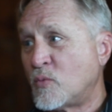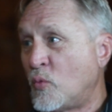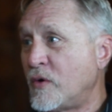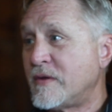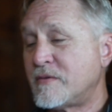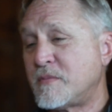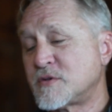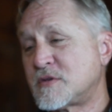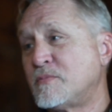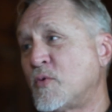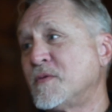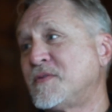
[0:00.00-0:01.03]
one of the most
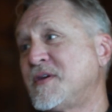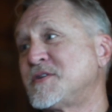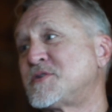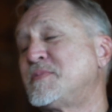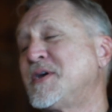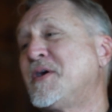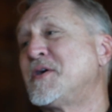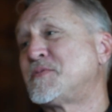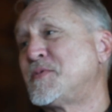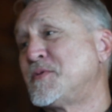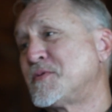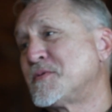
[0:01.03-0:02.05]
important things to be
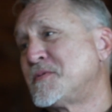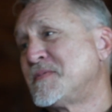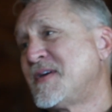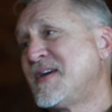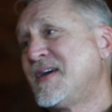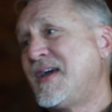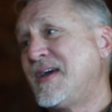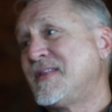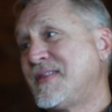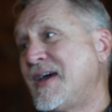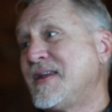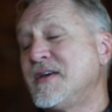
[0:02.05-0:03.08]
entrepreneurial,
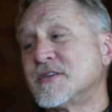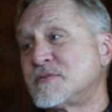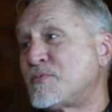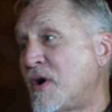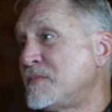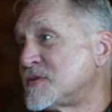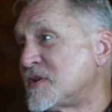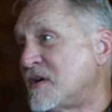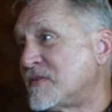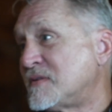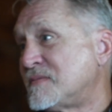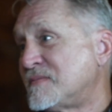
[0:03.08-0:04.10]
and that is problem
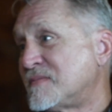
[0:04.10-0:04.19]
solving.